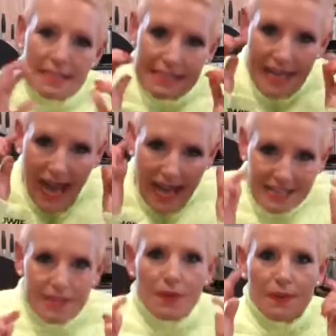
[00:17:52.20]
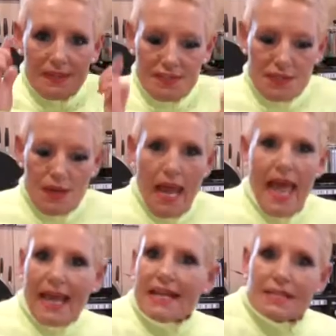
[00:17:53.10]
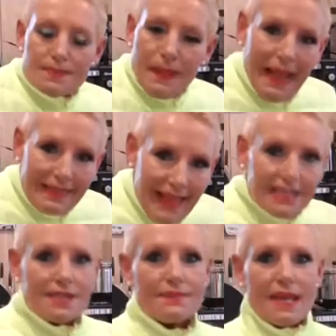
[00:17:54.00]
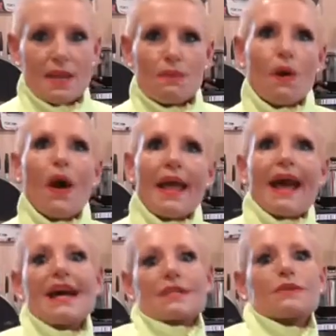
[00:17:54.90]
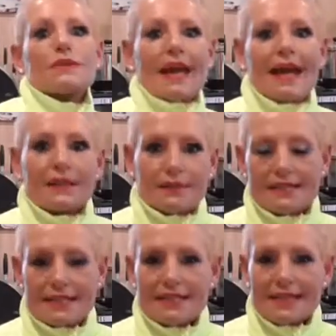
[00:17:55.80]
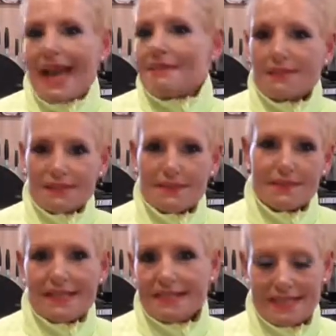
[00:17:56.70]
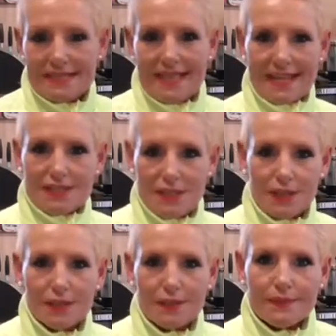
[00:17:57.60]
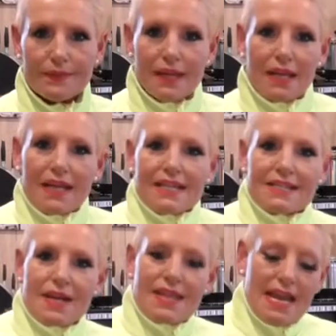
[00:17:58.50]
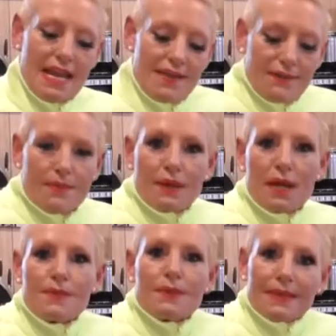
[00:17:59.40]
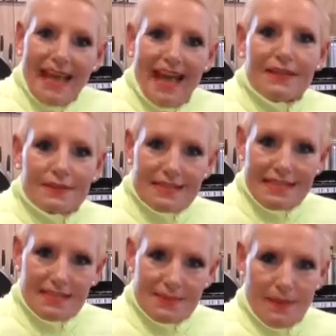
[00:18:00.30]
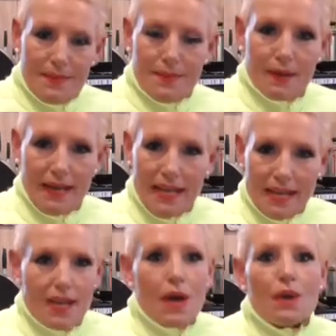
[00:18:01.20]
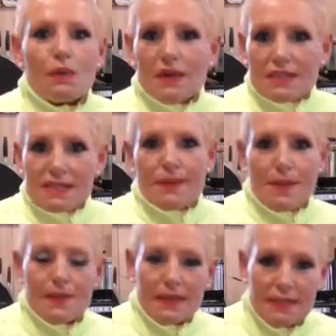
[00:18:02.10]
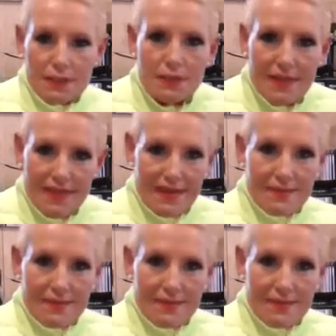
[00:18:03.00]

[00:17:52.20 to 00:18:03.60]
Just ask the question, explain that to me. Why aren't all calories the same if somebody says that to you? So then if I'm going to put calories into my body, what does my body do with